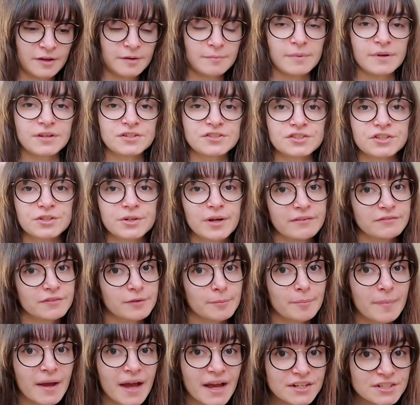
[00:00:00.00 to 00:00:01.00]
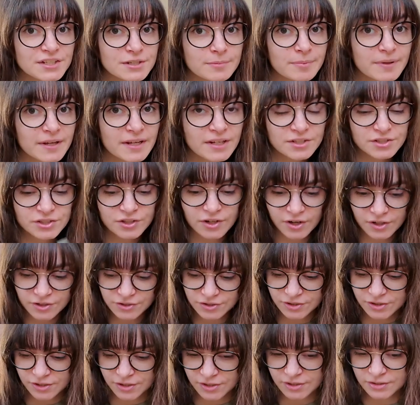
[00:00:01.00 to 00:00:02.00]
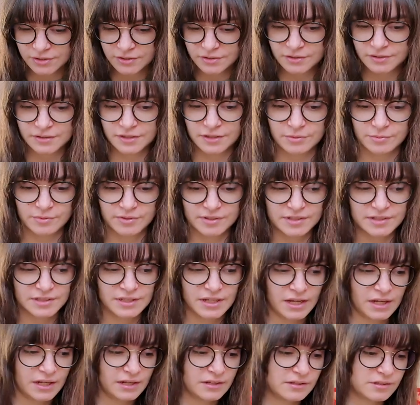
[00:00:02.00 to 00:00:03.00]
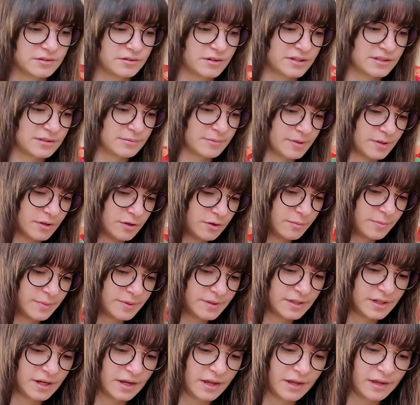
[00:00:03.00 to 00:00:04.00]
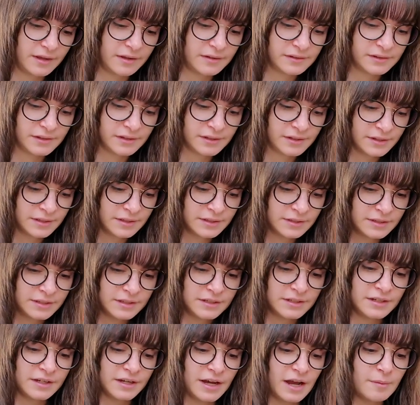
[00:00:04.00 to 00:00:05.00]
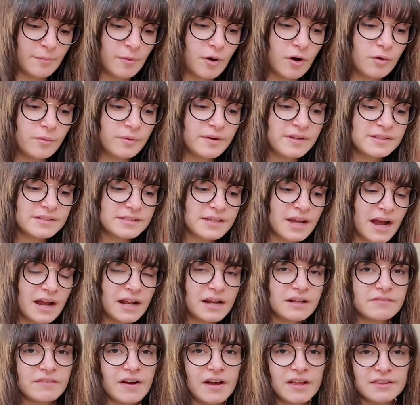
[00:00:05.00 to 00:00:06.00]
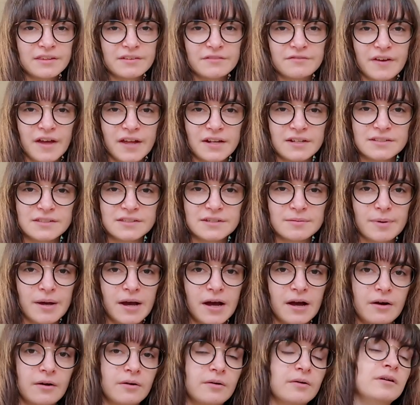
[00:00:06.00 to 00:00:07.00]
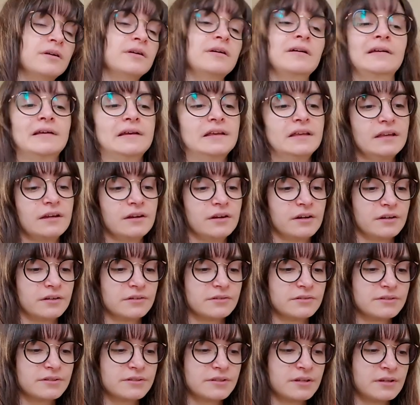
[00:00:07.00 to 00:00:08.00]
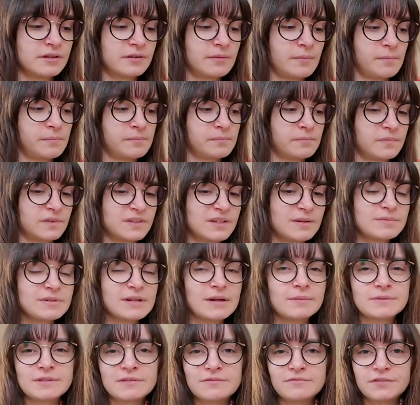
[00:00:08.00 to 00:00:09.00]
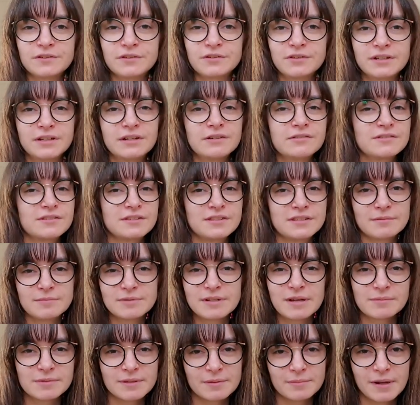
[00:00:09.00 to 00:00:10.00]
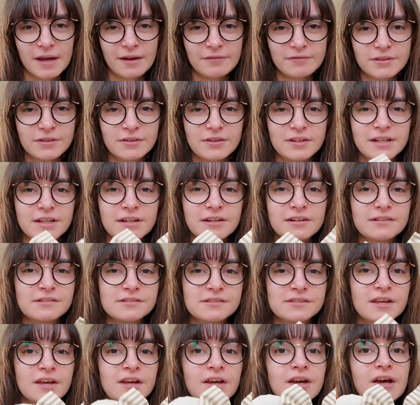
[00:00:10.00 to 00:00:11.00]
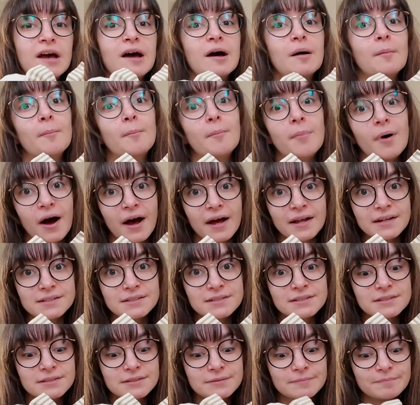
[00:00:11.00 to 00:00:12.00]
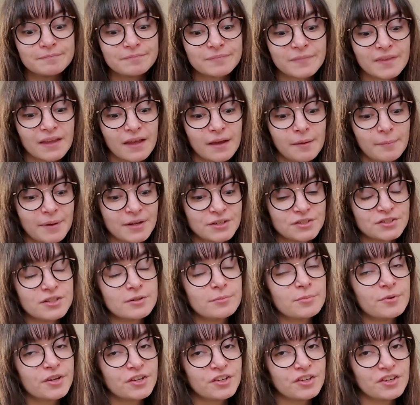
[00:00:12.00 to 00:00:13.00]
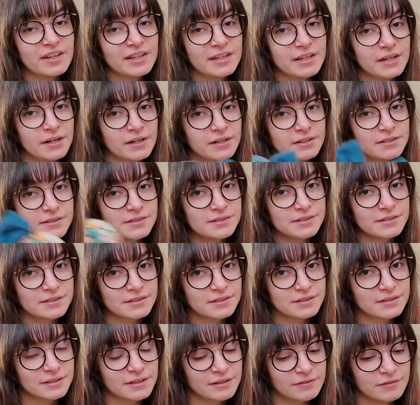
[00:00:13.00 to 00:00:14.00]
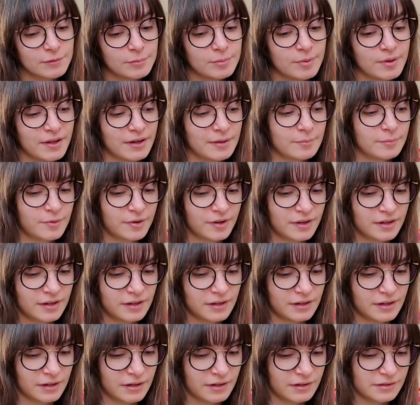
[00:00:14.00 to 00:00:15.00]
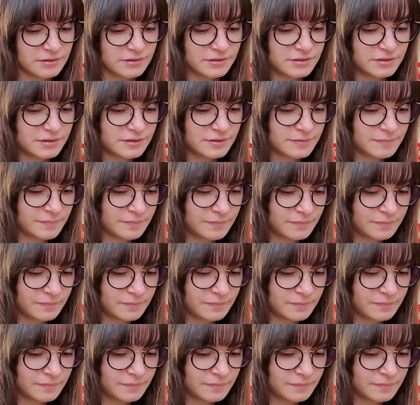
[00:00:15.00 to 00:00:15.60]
Make sure you have your magic band chargers. This one's Dane's, so it hasn't been open yet. I'm always kind of on the fence about ears. Sometimes I'm feeling ears and sometimes I'm not feeling ears. But make sure to bring your ears if you plan on bringing ears.